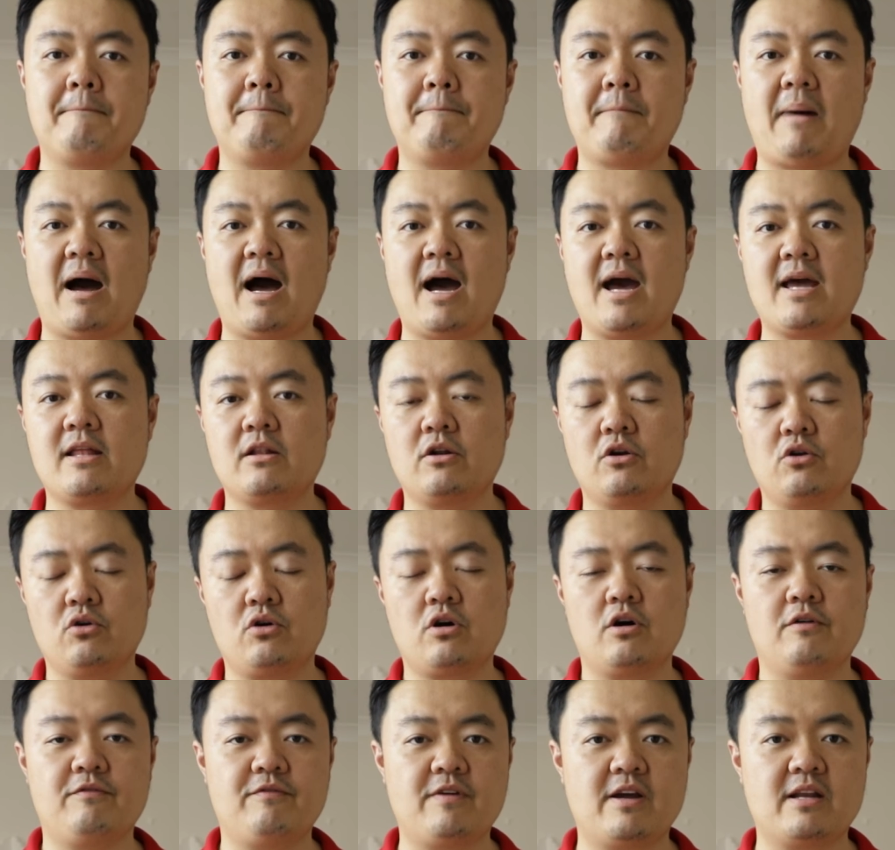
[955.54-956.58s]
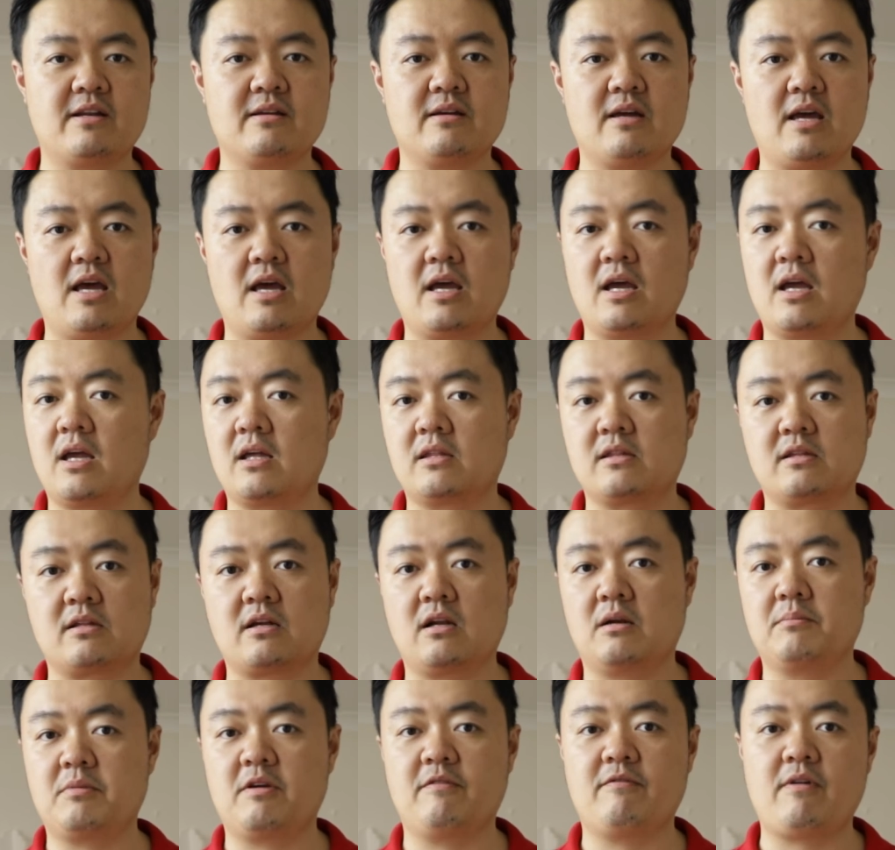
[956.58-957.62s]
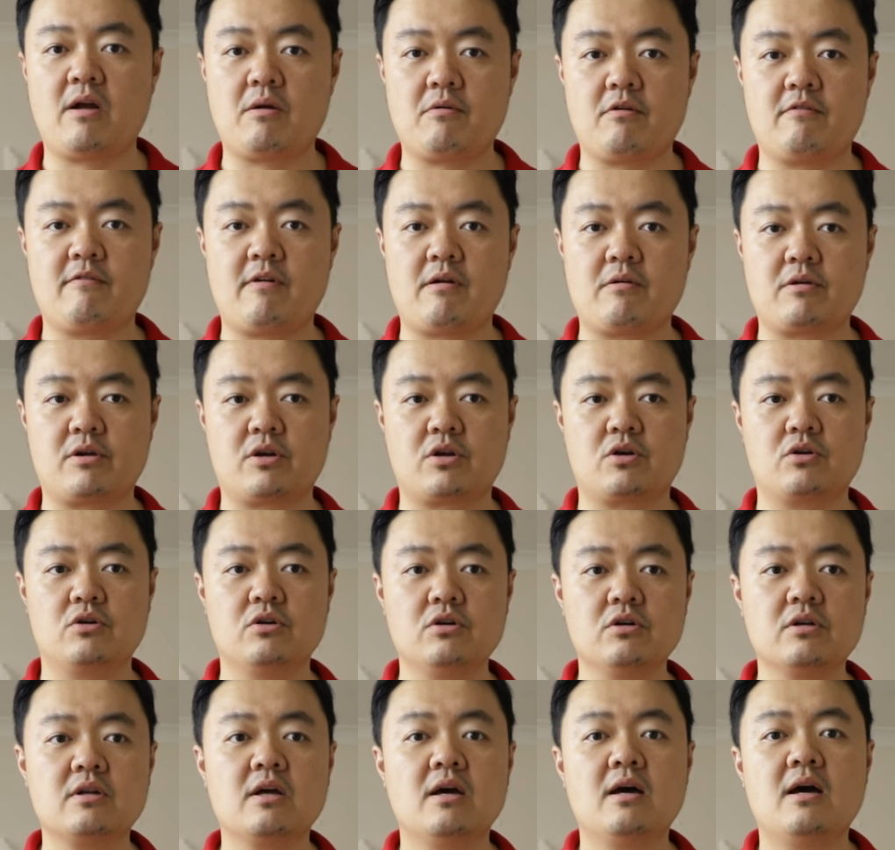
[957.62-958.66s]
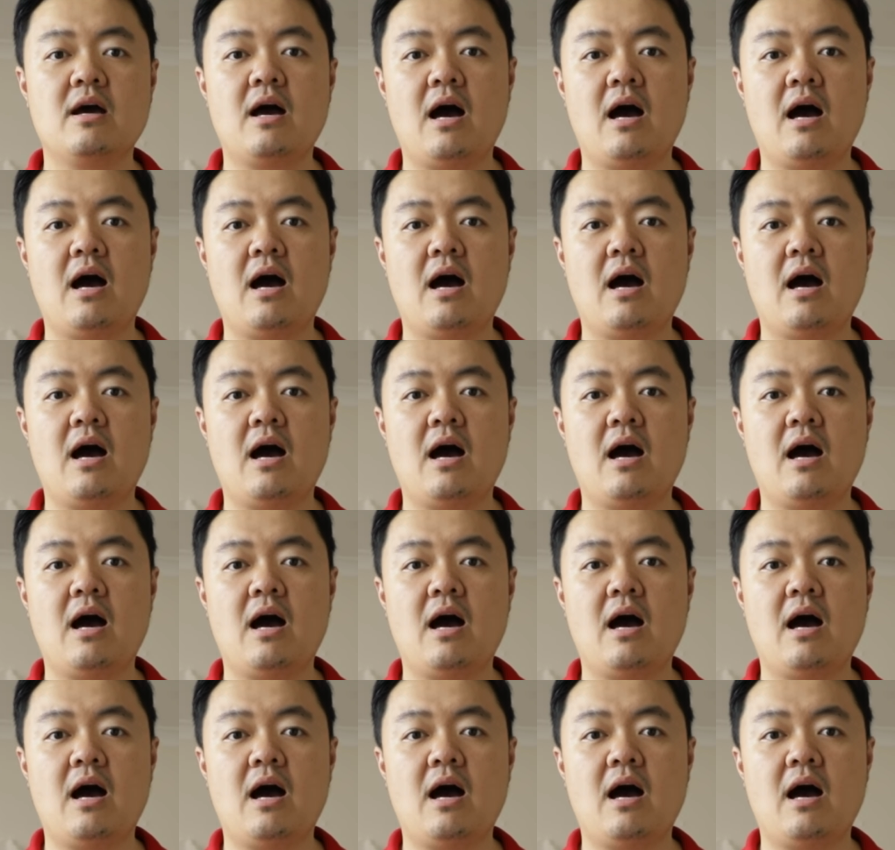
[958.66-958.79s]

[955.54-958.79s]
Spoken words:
By the look of it, it's gonna be very, very good.